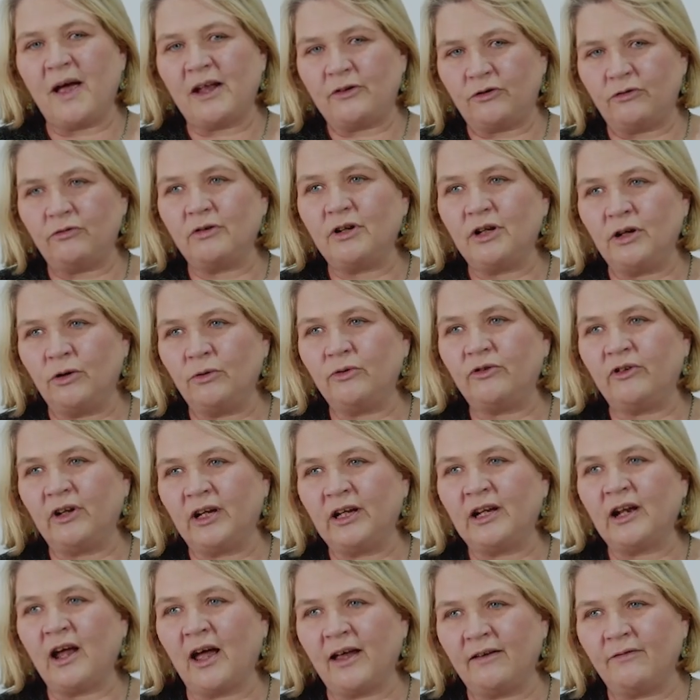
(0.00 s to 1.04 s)
better at
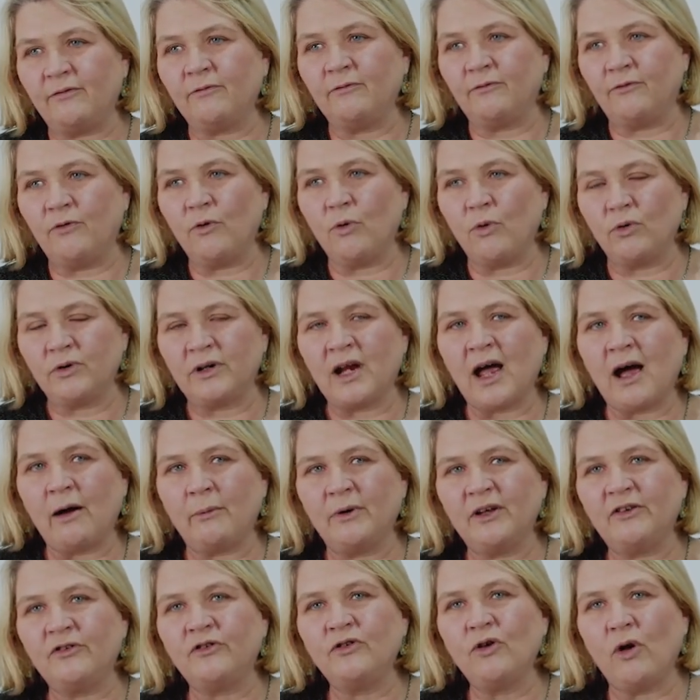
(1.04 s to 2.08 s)
using a knife and fork
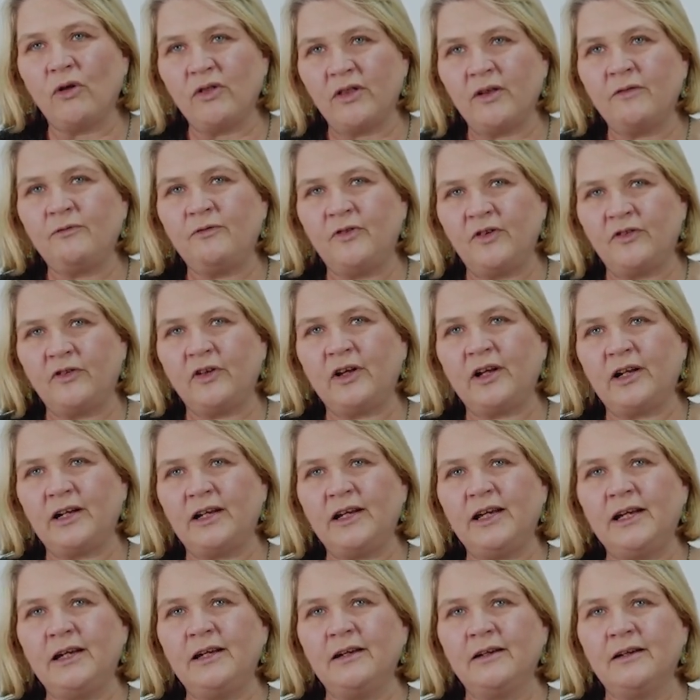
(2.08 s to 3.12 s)
now. It's not the
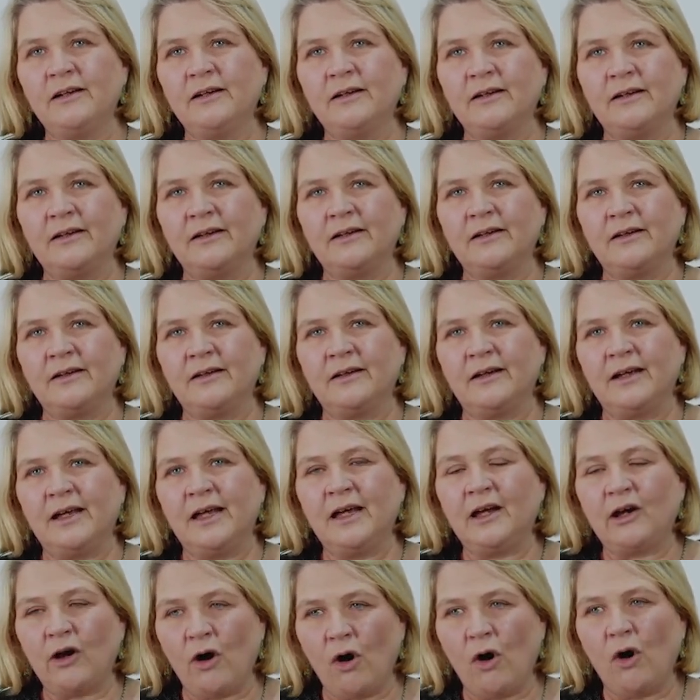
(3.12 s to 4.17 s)
physically,
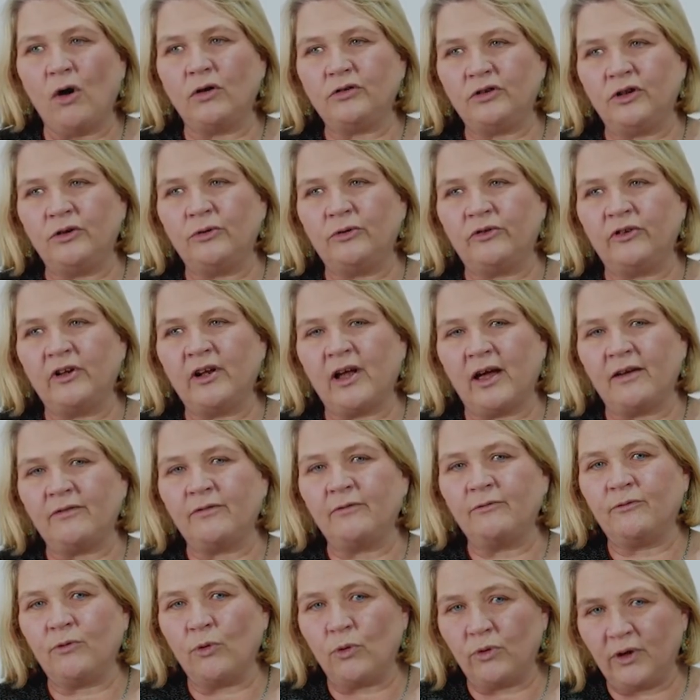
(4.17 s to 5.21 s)
he can't use a
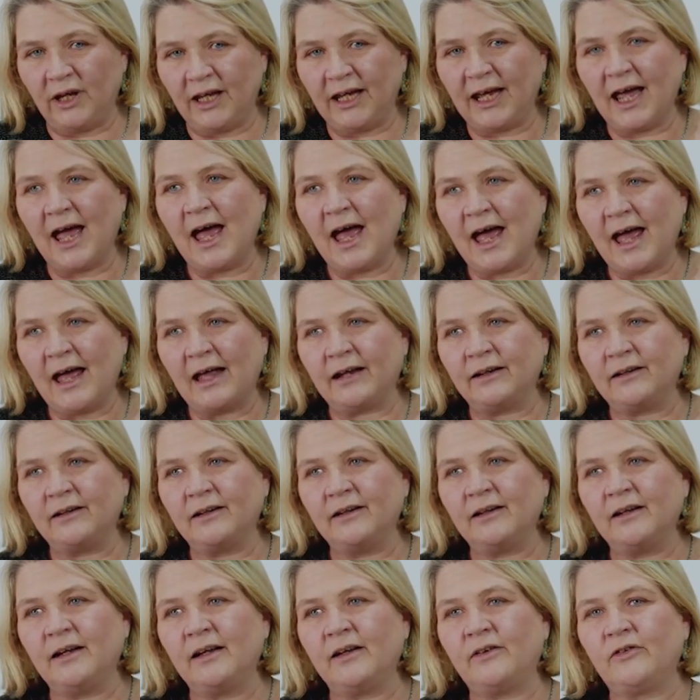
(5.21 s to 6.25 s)
knife and fork, he can.
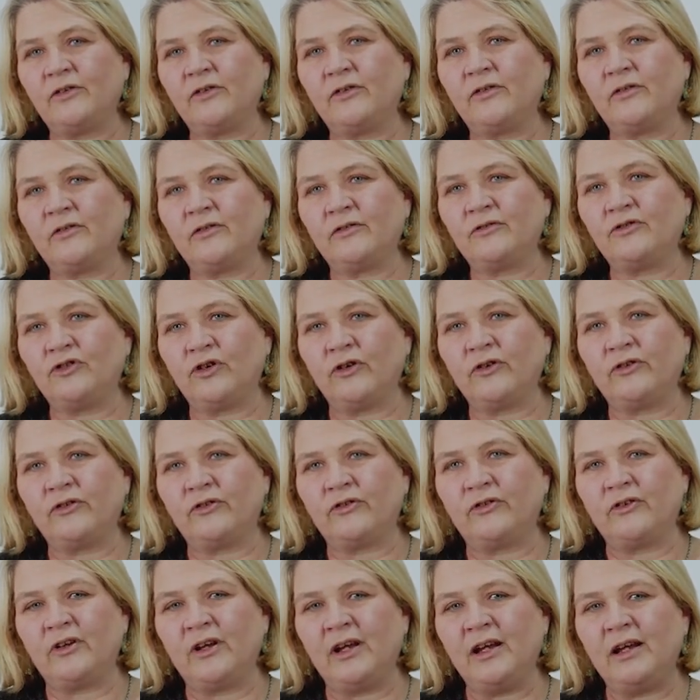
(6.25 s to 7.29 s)
It's
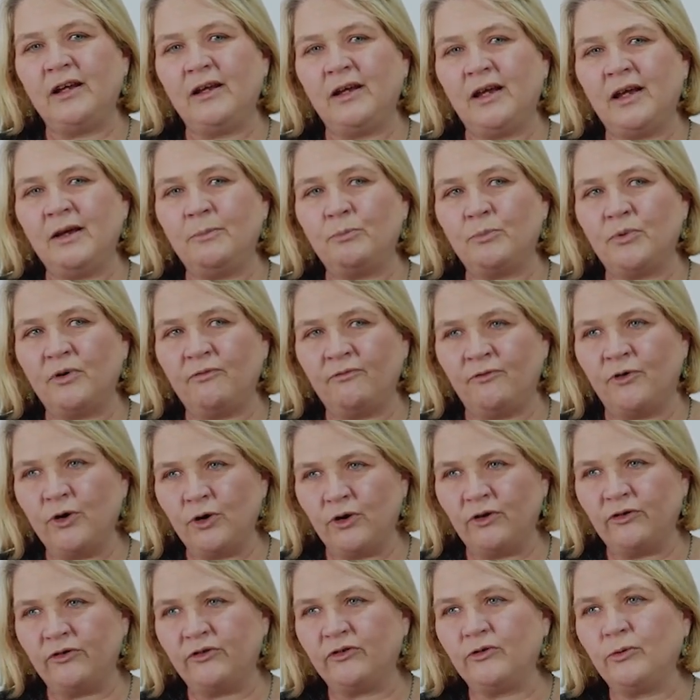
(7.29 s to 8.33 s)
just he
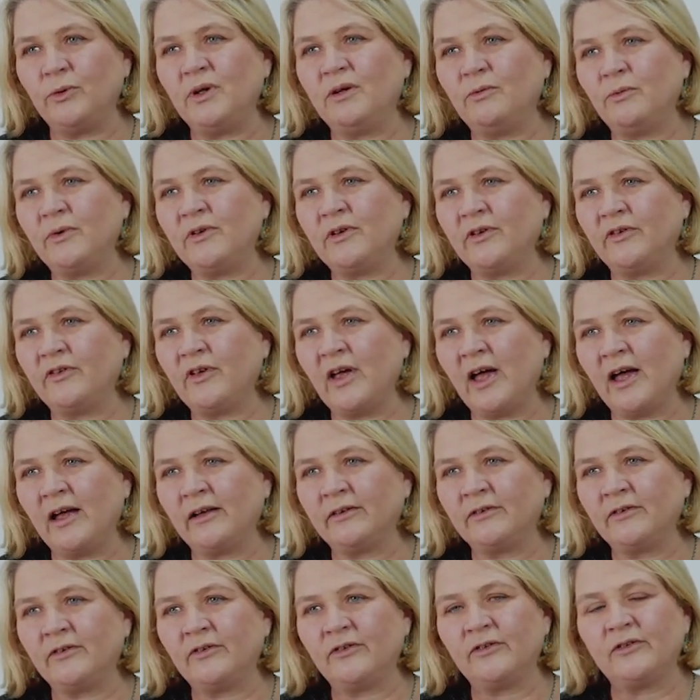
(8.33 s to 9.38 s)
prefers to eat with his
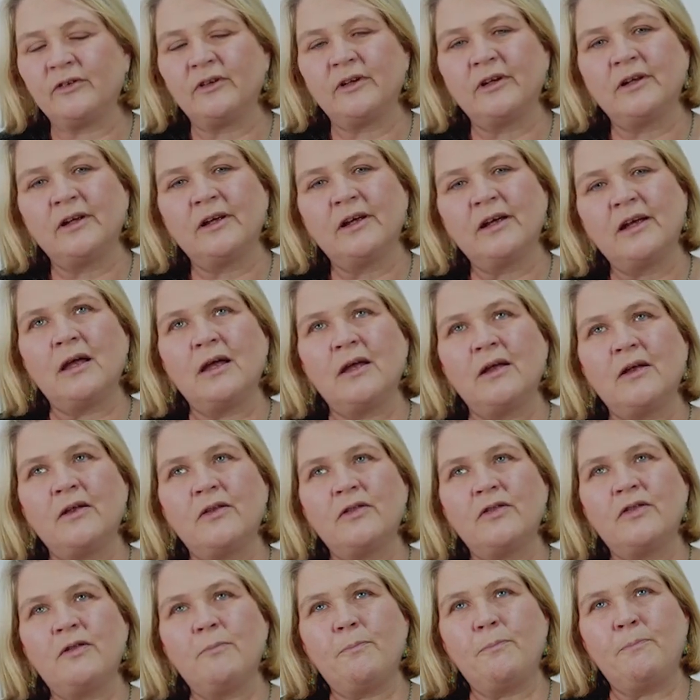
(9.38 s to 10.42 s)
hands.
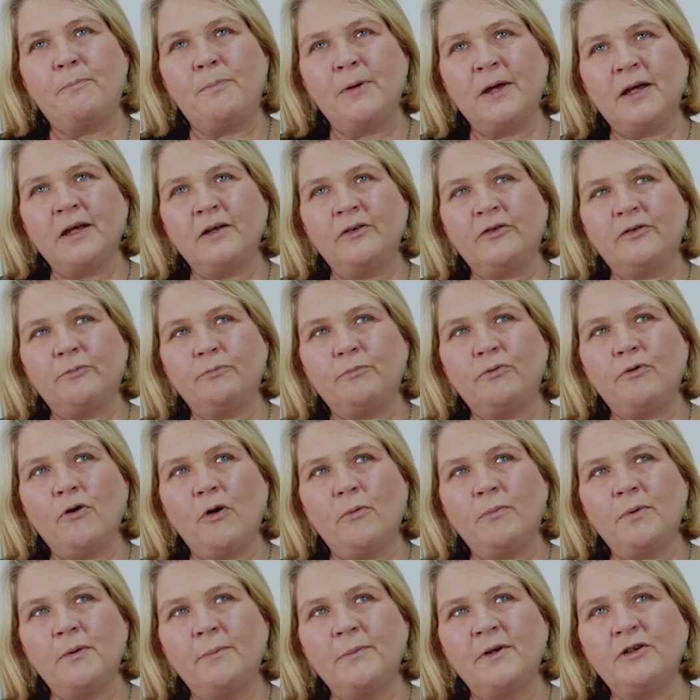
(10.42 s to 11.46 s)
The biggest
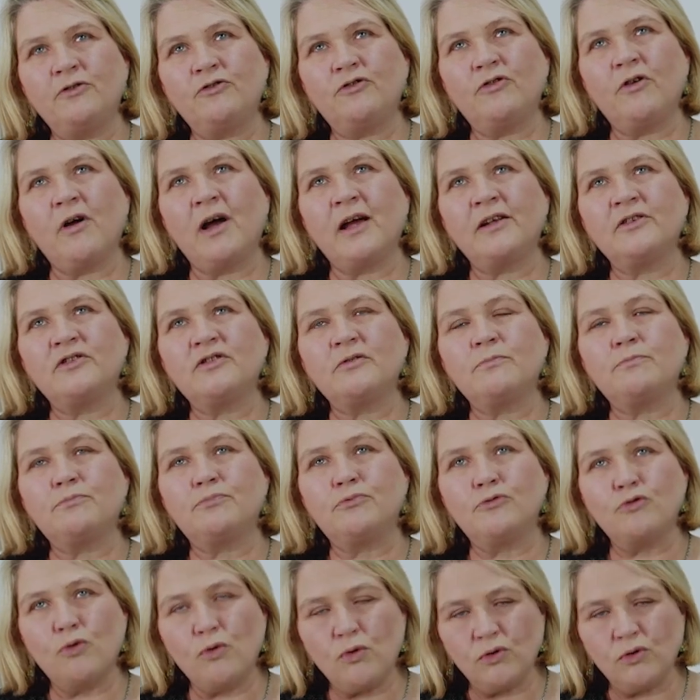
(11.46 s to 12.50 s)
problem in trying to
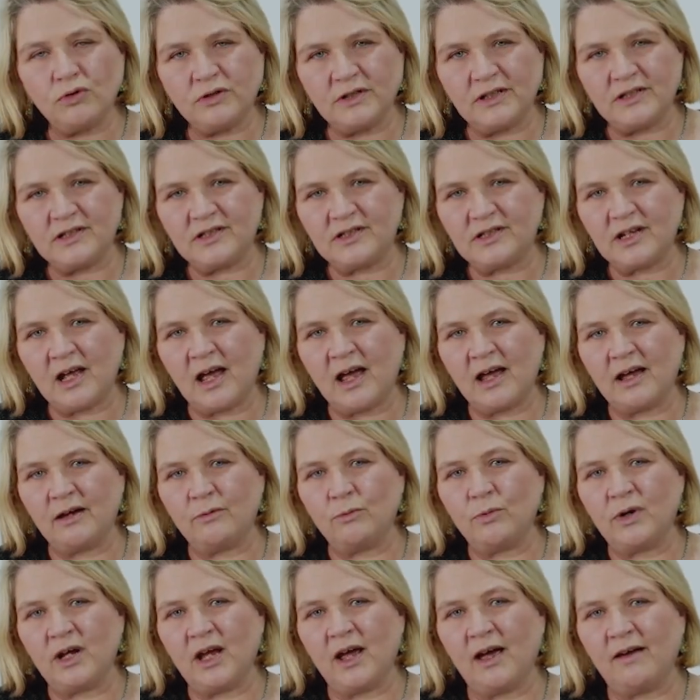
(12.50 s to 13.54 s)
broaden his
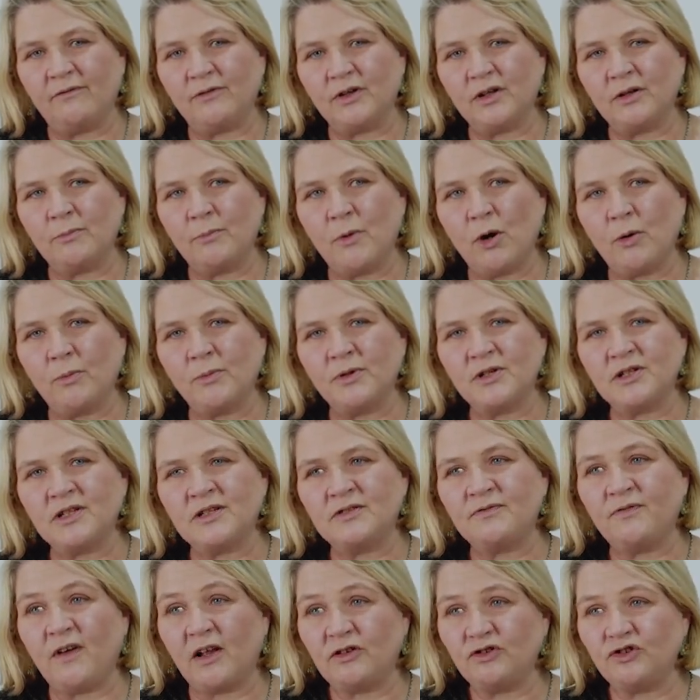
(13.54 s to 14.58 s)
diet we have at the moment
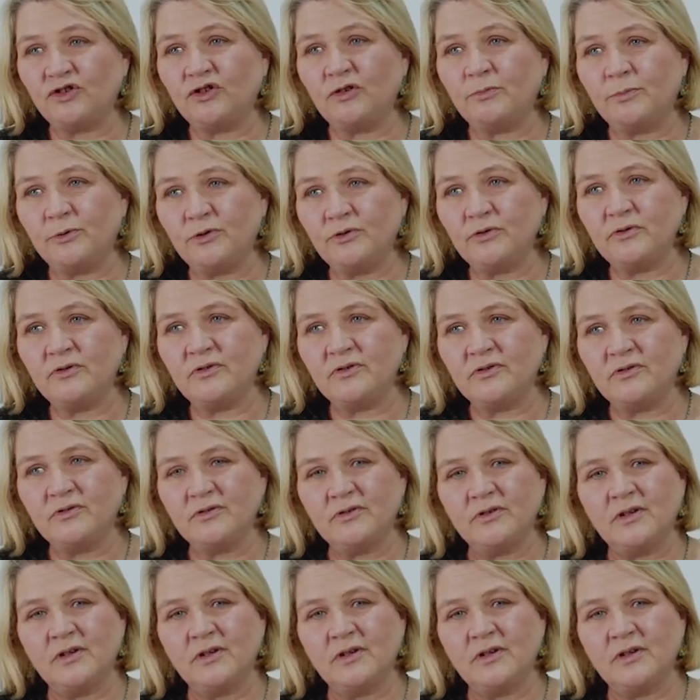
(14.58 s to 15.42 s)
is vegetables.